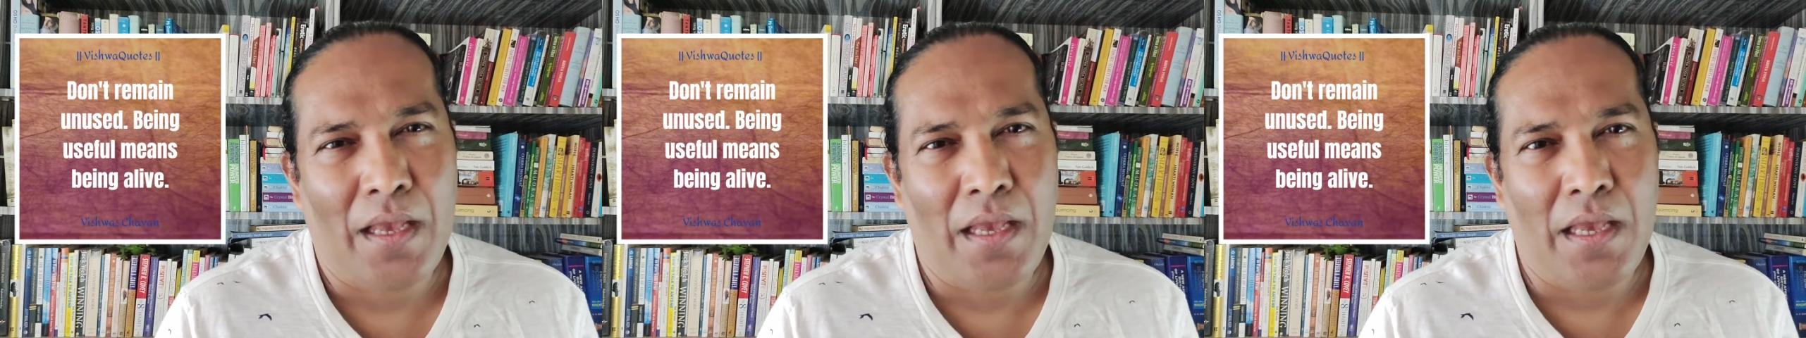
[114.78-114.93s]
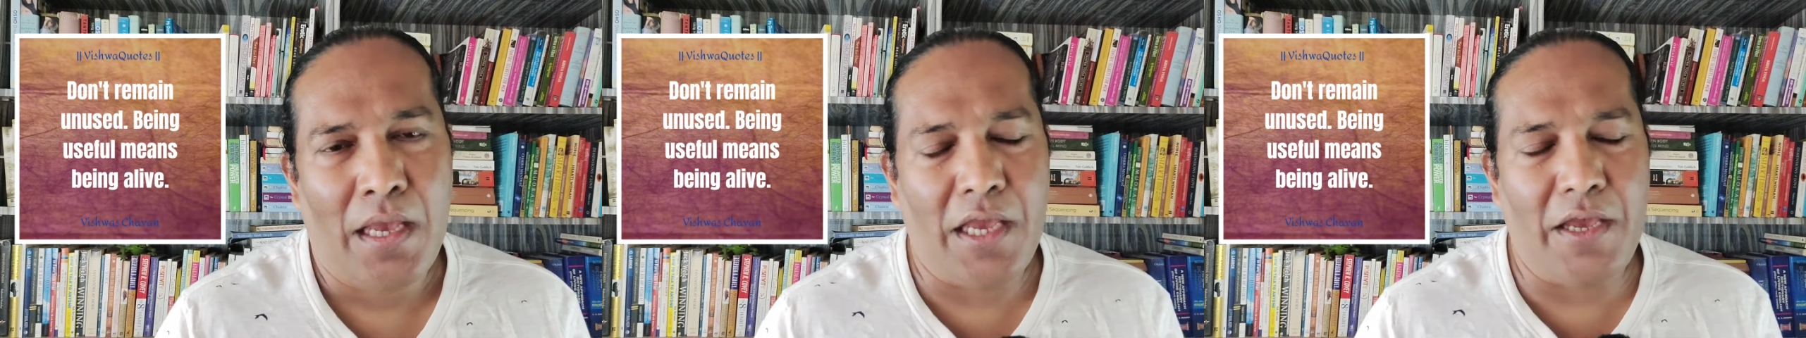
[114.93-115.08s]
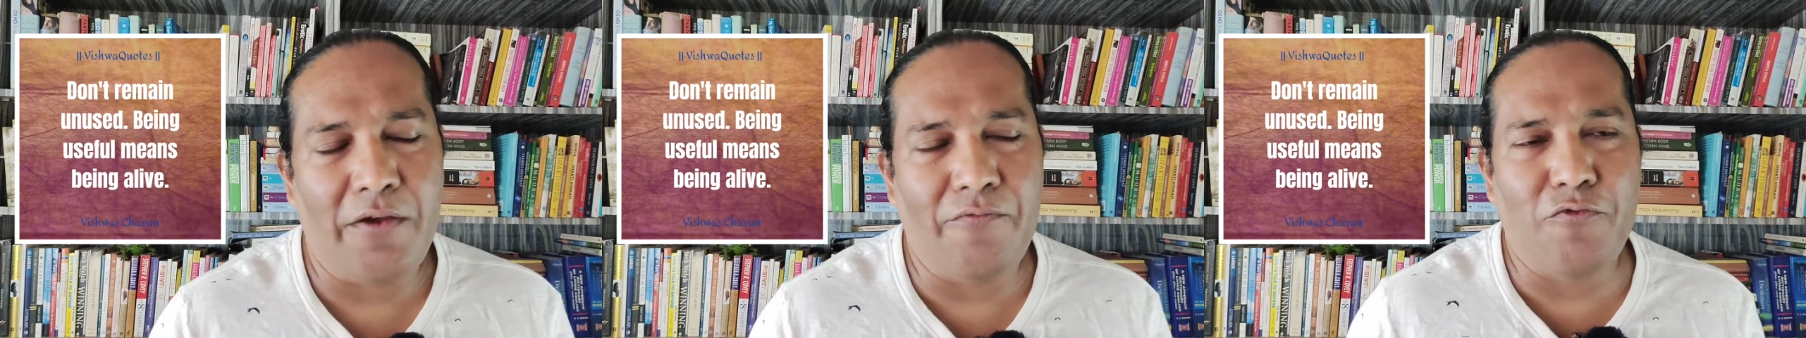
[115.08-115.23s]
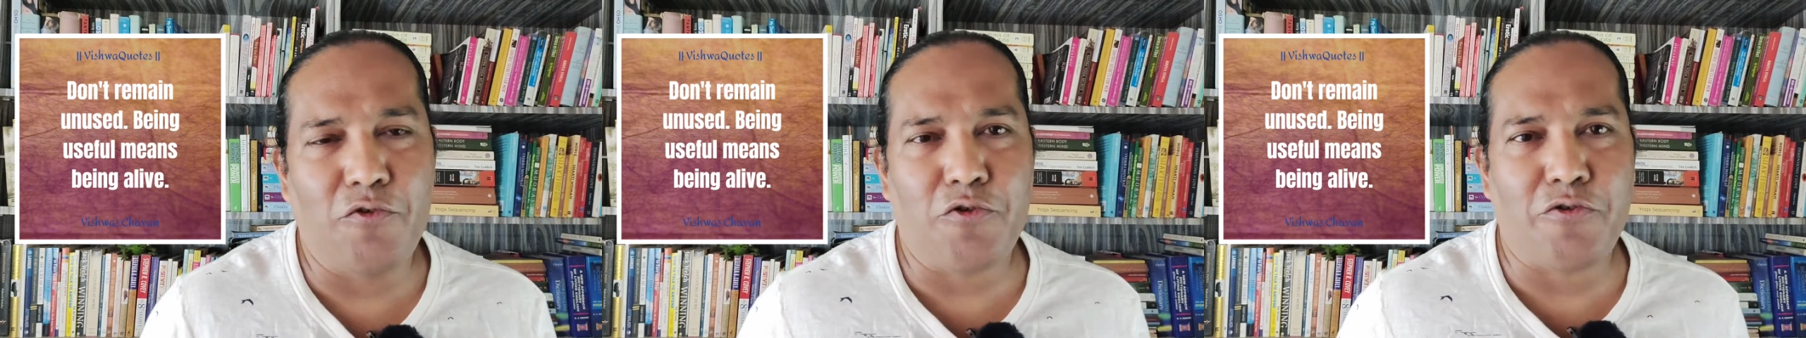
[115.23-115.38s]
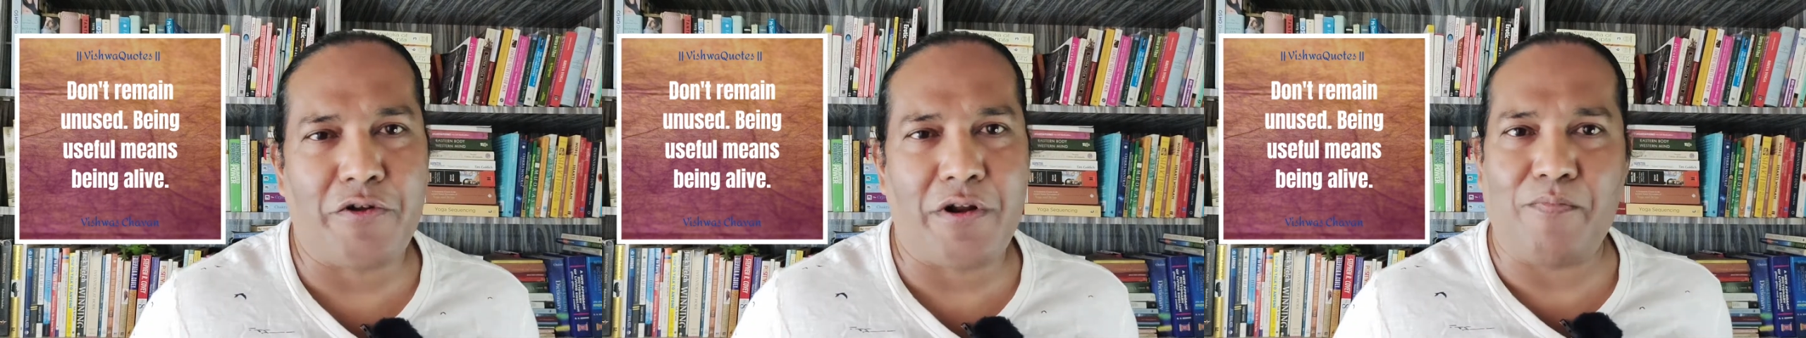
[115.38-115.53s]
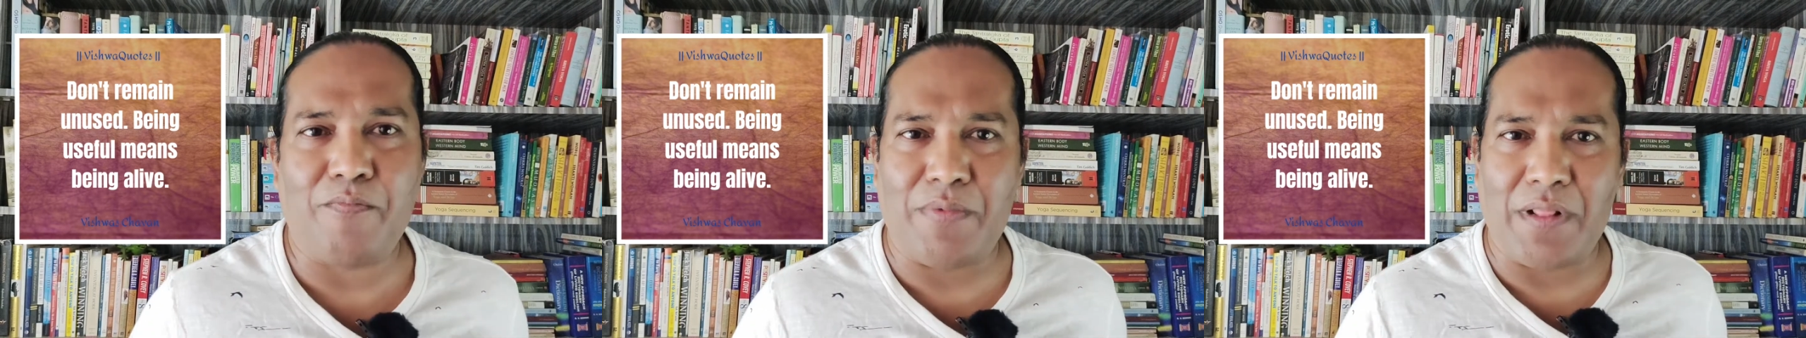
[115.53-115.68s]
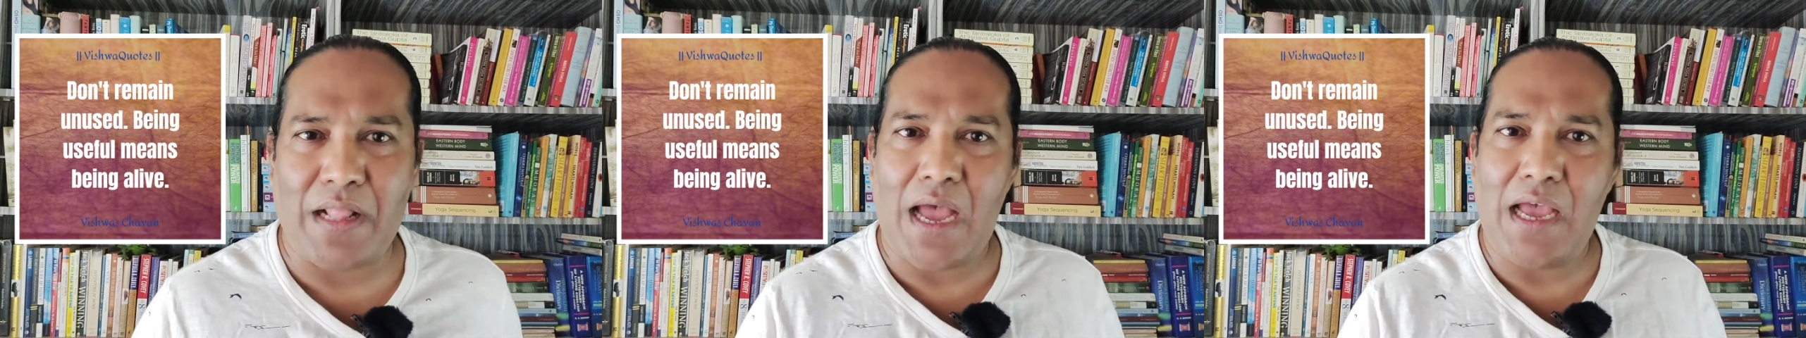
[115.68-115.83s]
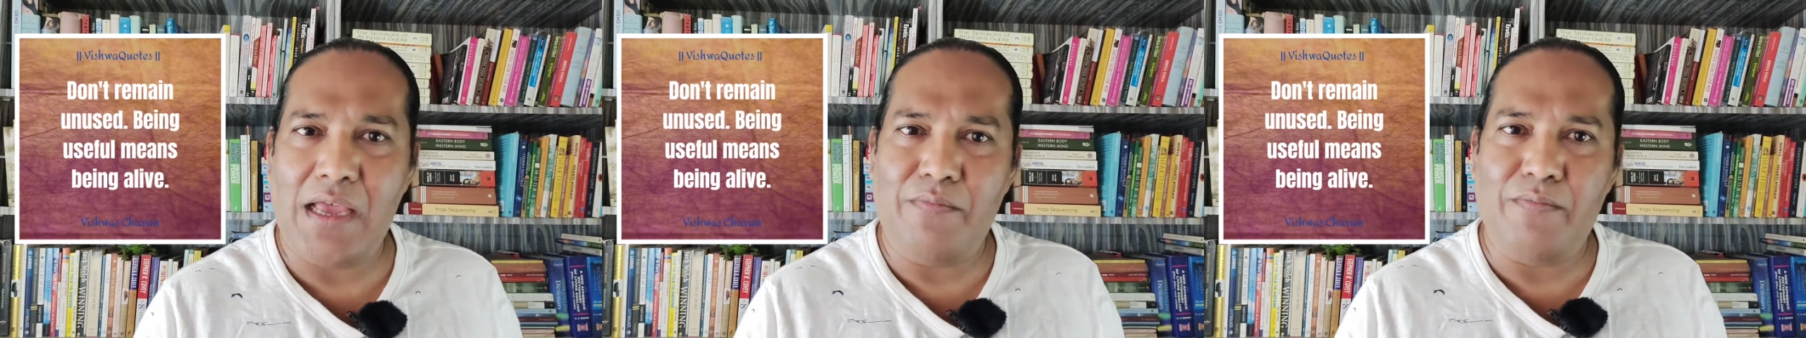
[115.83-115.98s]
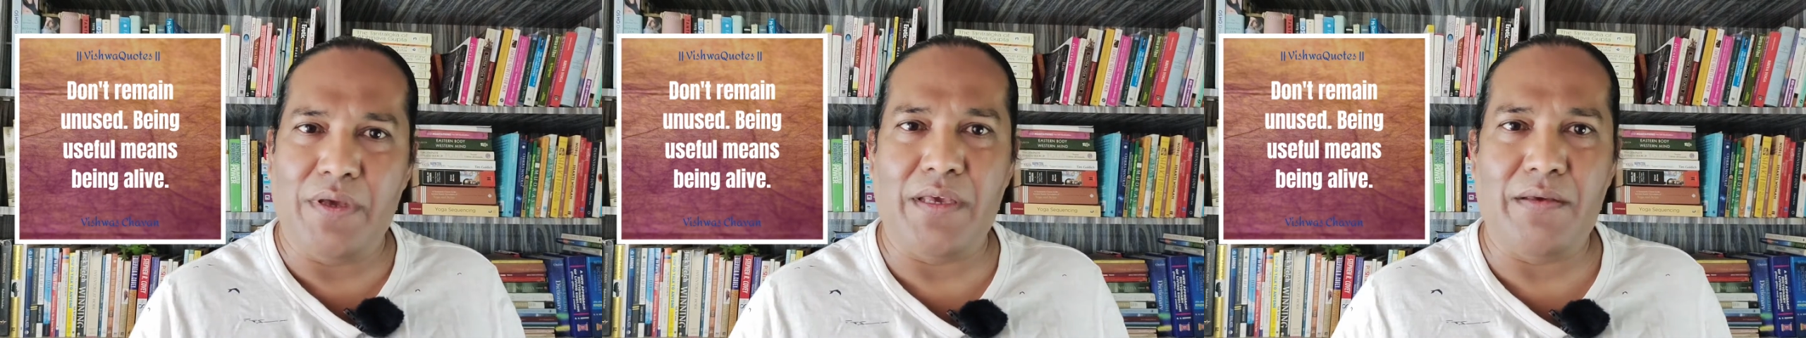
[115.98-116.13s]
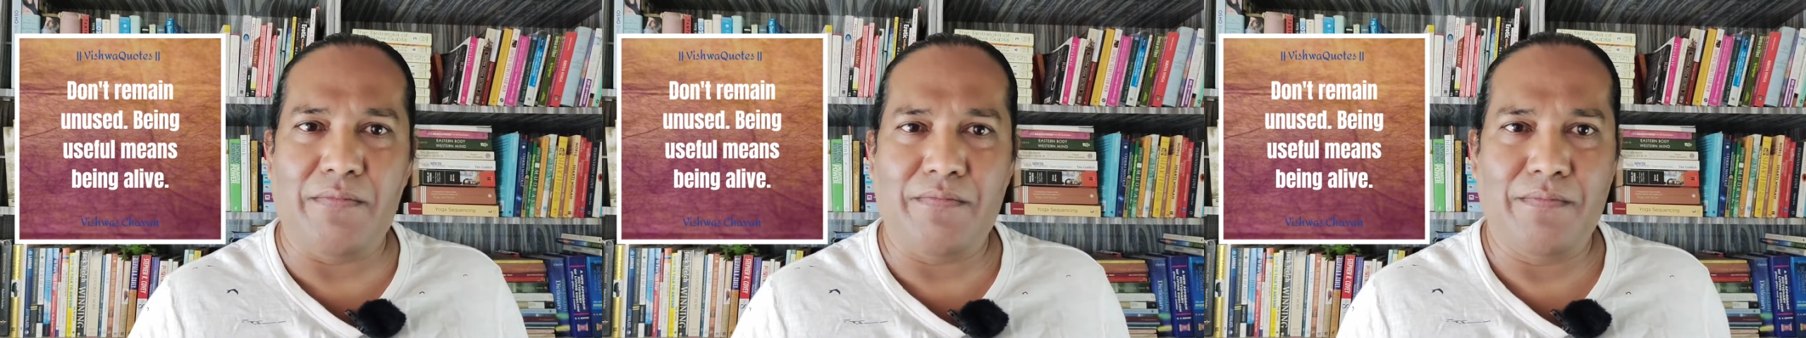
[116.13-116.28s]
He would reply
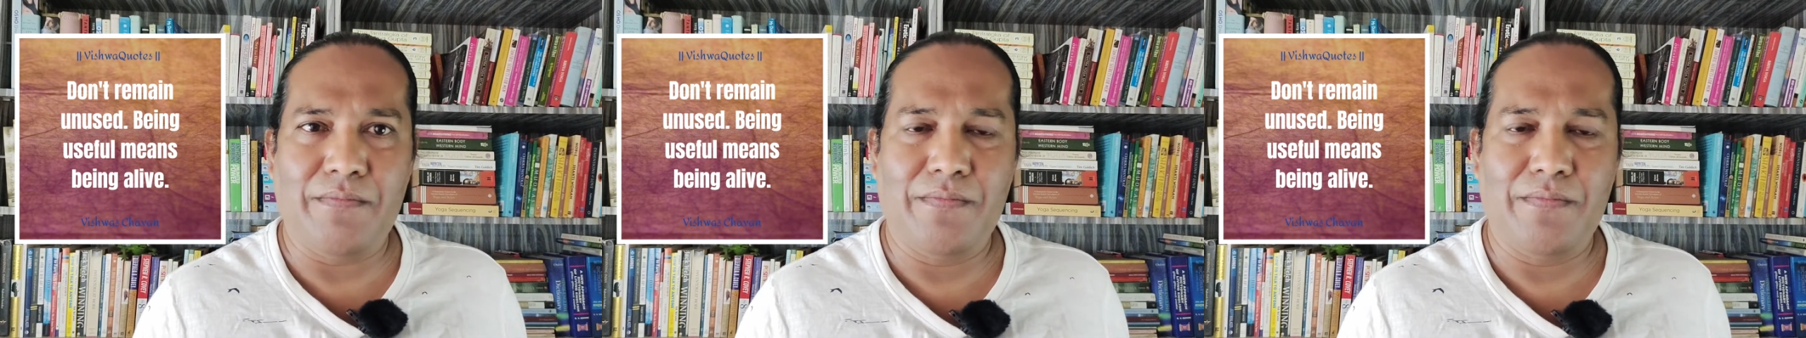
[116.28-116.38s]
me